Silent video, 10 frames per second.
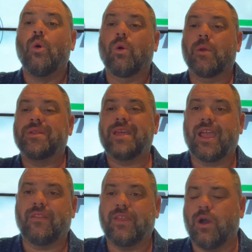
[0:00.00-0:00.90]
We're going to be
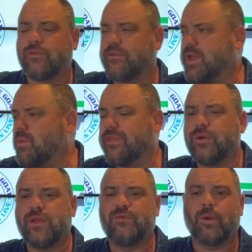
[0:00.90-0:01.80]
taking the over. If you get
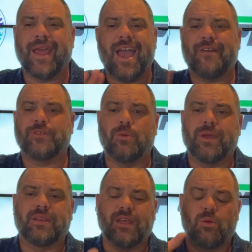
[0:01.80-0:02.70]
134.5, no
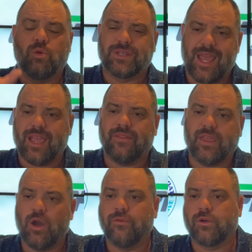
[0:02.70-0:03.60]
big deal. We're taking
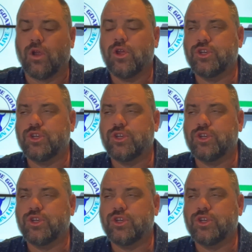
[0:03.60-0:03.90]
the over.